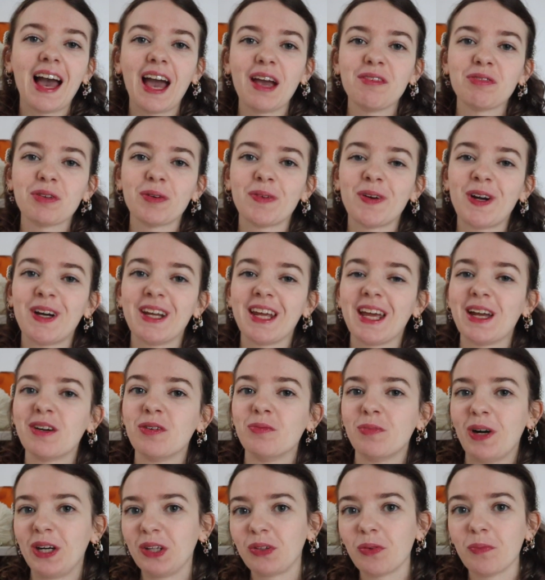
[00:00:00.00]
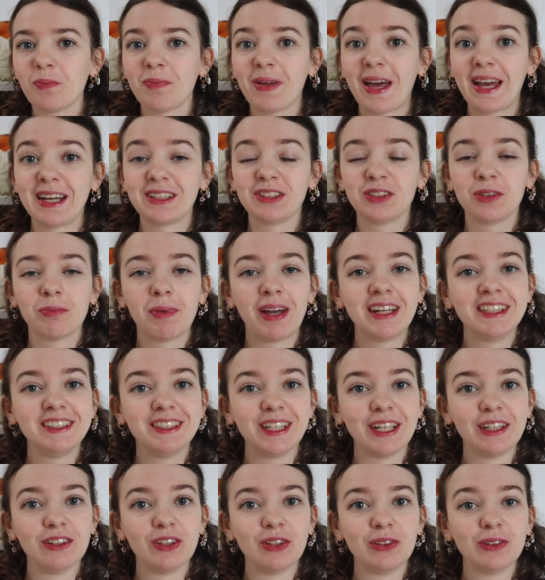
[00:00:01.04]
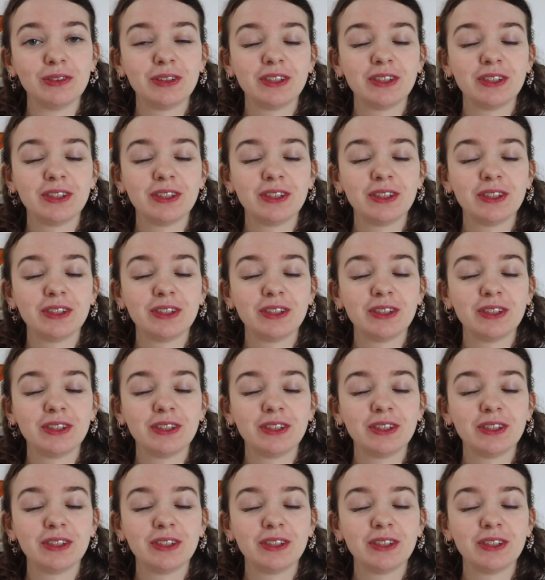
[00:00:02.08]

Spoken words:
Hi everyone and welcome back to my channel.